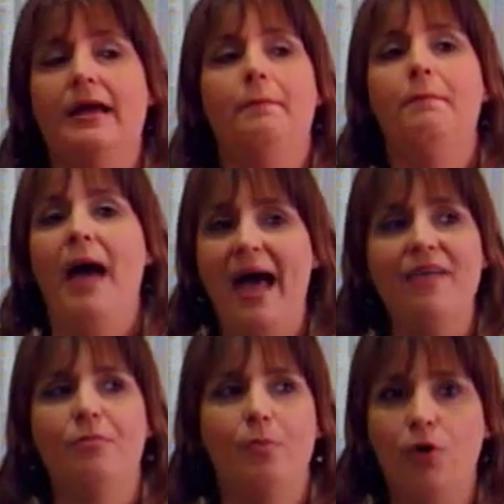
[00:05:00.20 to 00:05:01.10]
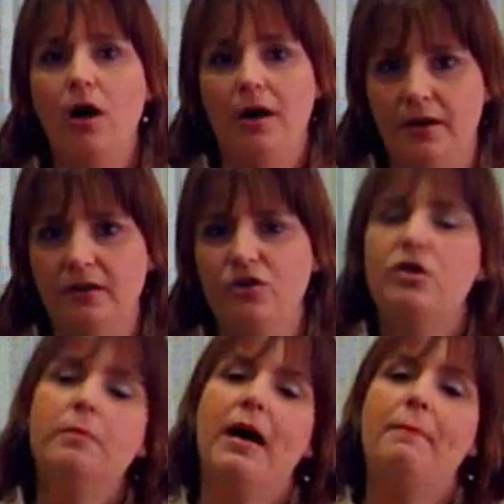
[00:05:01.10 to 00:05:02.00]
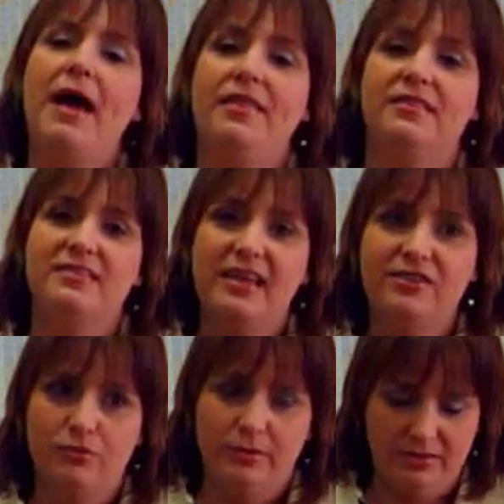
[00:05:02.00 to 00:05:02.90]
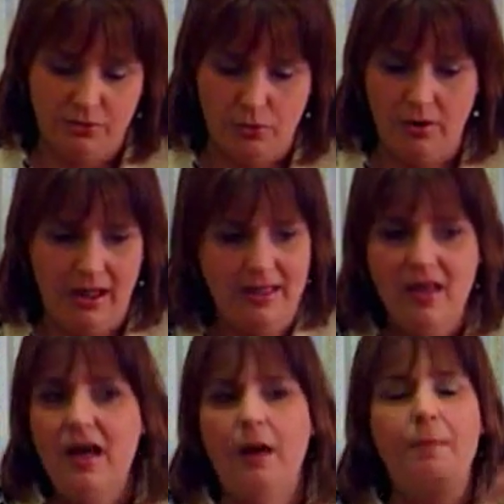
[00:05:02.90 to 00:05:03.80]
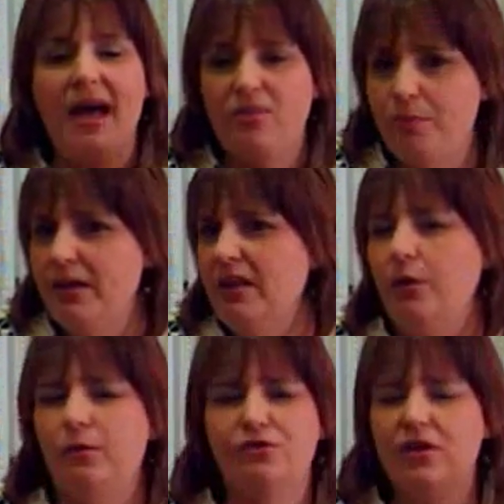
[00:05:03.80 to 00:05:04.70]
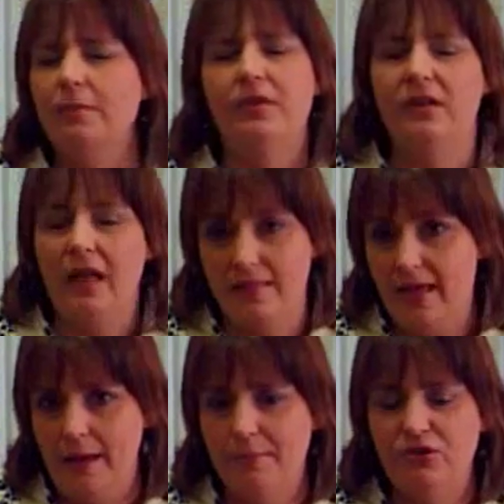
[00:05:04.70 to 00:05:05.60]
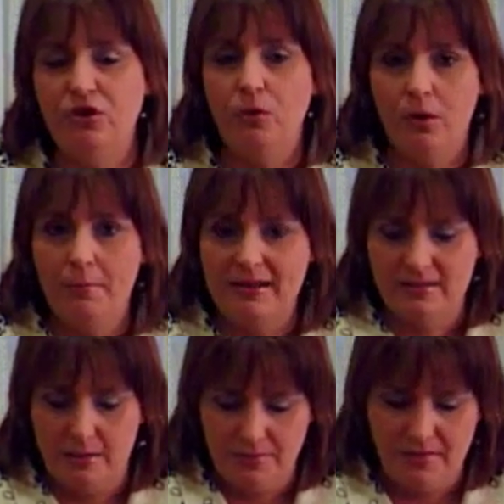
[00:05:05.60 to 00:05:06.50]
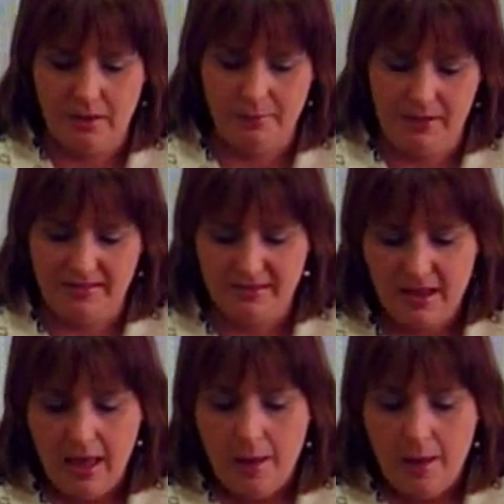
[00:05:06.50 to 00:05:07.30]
like a bath product. You can buy bath accessories or like a bath pillow or something like that, but you don't want to buy something that competes.